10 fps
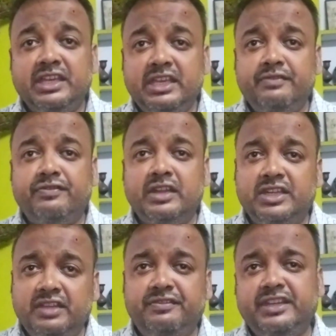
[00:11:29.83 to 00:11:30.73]

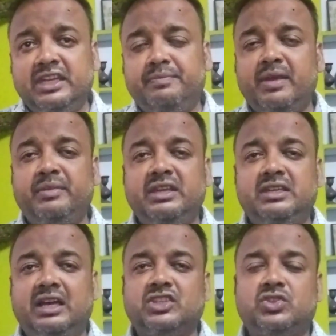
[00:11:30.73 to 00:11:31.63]
If dividend
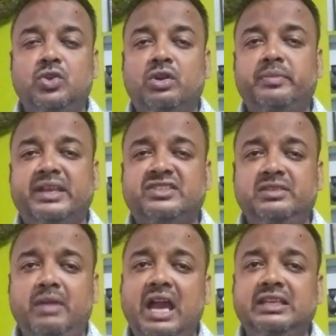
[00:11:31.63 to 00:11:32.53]
payment does not
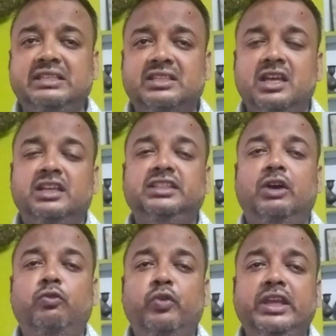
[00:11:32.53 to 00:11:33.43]
maximize
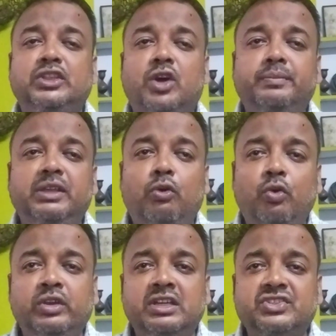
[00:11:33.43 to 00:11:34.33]
the wealth of the
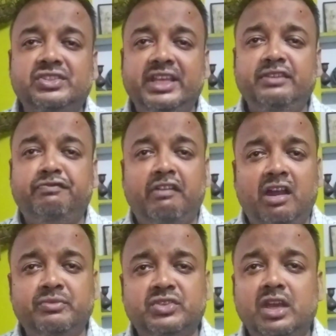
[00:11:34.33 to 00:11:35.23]
owners, then
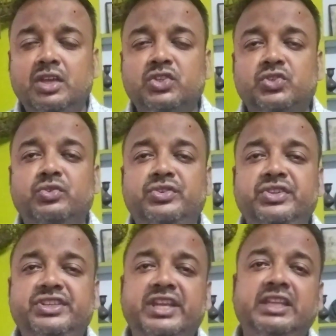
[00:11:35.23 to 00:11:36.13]
firms should
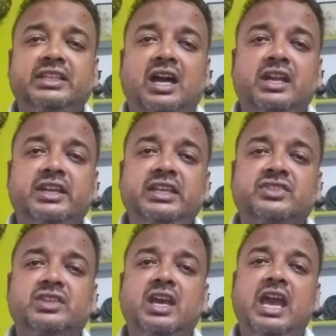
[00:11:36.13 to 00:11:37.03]
retain the
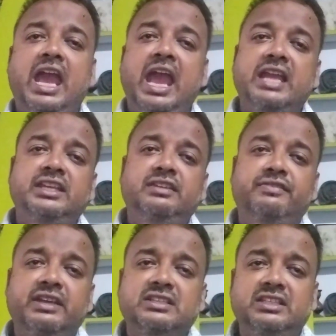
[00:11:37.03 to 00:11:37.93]
earnings and
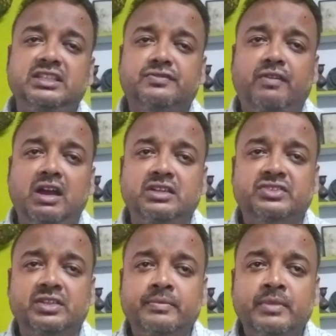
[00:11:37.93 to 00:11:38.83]
invest these
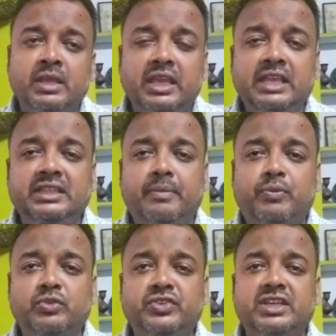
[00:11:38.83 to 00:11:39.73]
funds in the
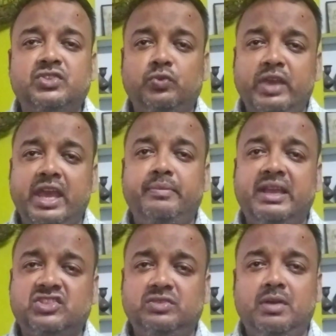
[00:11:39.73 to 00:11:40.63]
projects where
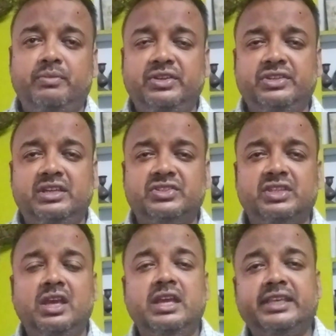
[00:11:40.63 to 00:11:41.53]
maximum
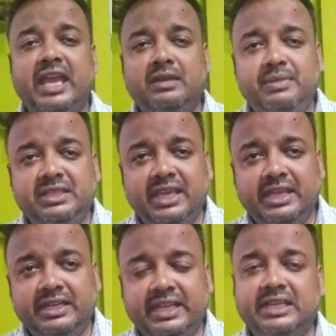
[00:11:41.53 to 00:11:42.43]
returns can be
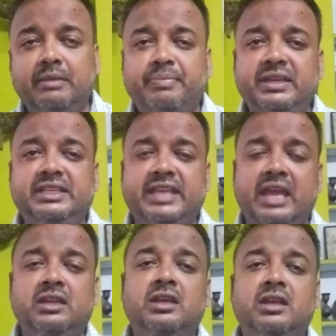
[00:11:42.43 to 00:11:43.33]
gained. A company
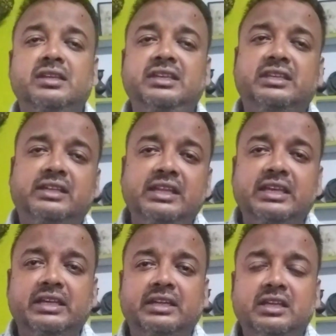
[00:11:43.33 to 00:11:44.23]
can
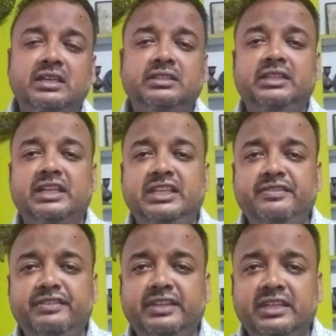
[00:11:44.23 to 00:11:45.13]
declare the
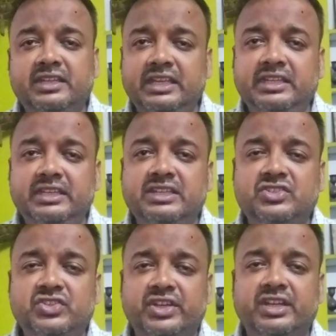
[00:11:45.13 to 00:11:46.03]
dividend in
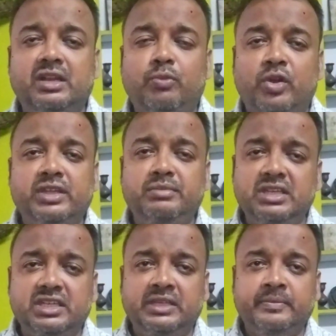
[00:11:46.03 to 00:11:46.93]
its general body
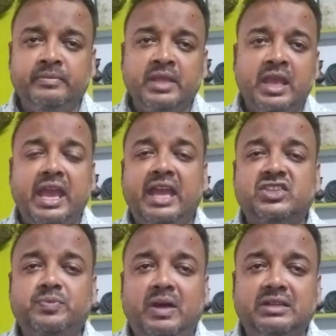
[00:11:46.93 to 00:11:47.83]
meeting
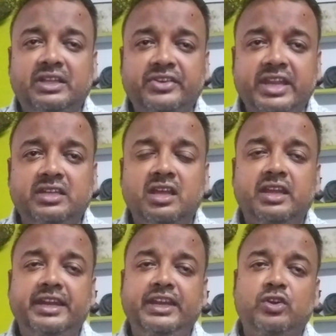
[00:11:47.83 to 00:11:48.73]
as per the rate
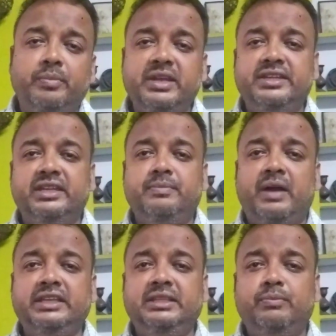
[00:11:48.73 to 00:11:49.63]
recommended
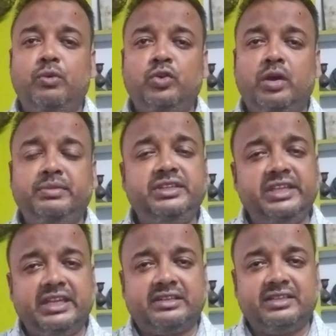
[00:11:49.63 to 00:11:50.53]
by the board of the
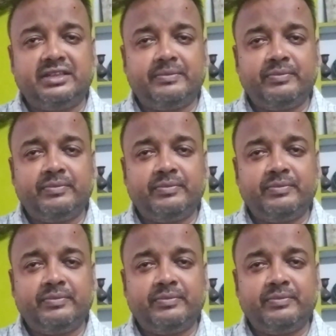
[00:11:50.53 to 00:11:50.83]
director.